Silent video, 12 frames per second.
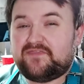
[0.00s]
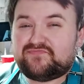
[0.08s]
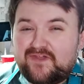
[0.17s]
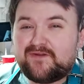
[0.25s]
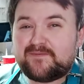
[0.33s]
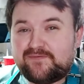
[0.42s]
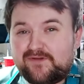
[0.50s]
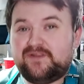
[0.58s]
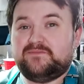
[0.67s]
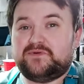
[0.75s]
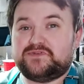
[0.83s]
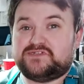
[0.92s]
There are
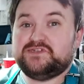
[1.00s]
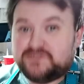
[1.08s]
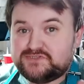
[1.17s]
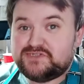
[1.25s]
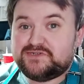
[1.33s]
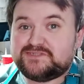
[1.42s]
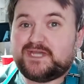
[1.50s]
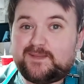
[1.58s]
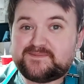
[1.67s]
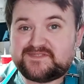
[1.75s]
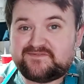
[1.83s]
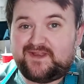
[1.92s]
pretty much two
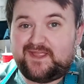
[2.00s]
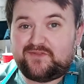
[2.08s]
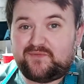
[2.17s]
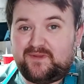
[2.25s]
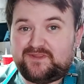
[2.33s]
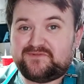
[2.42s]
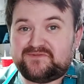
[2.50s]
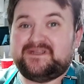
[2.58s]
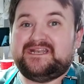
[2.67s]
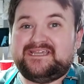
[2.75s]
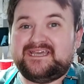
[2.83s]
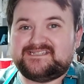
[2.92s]
types of leather when you
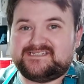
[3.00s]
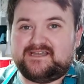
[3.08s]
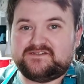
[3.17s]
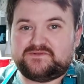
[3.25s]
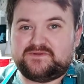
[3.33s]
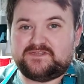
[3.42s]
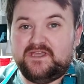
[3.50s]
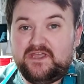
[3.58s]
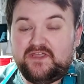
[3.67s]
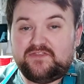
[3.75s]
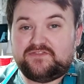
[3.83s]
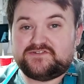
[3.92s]
really get down to it.
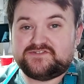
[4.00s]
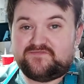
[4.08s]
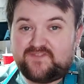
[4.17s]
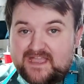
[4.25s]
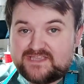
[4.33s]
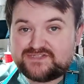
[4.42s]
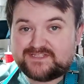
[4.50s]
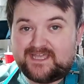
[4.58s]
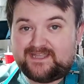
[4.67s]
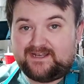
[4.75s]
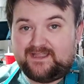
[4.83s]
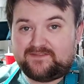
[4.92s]
There's veg
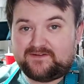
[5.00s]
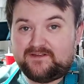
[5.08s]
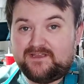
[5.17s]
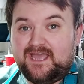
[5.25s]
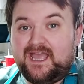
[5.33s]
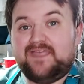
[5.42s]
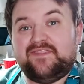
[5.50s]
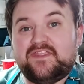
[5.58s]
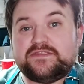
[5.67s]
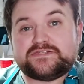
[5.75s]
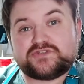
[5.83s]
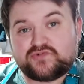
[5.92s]
tan leather, and
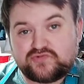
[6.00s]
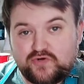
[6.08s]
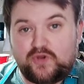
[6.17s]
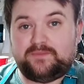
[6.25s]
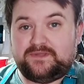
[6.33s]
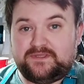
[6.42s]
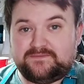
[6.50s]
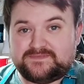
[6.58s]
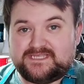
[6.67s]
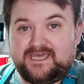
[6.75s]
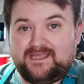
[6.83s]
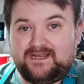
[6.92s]
then there's chromium
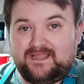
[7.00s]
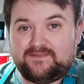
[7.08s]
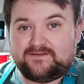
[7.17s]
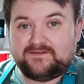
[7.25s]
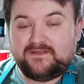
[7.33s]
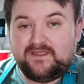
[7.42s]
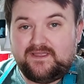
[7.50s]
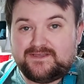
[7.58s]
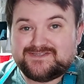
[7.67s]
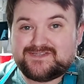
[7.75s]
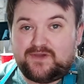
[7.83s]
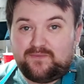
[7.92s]
tan leather.
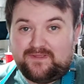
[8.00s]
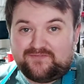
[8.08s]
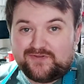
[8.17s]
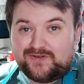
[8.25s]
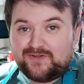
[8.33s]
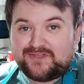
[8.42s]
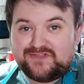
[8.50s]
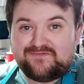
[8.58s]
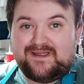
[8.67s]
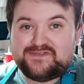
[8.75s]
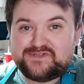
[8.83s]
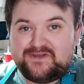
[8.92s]
So if you're looking
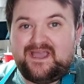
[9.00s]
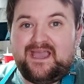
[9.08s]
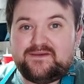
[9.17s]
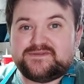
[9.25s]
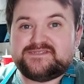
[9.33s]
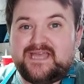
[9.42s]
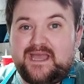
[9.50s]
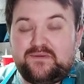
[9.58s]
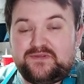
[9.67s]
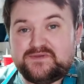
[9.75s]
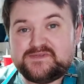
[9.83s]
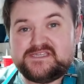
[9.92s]
around your house now
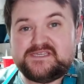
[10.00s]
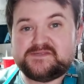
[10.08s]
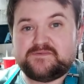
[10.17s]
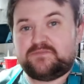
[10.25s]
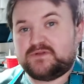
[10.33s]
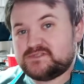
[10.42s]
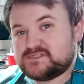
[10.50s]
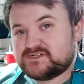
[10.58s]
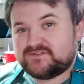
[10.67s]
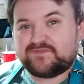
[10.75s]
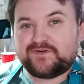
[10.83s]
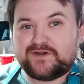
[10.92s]
and you see some
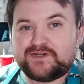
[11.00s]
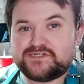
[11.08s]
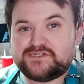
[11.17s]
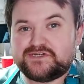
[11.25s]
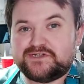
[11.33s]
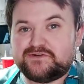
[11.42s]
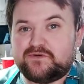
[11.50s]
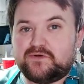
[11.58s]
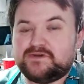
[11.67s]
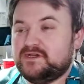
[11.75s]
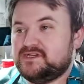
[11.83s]
upholstered furniture or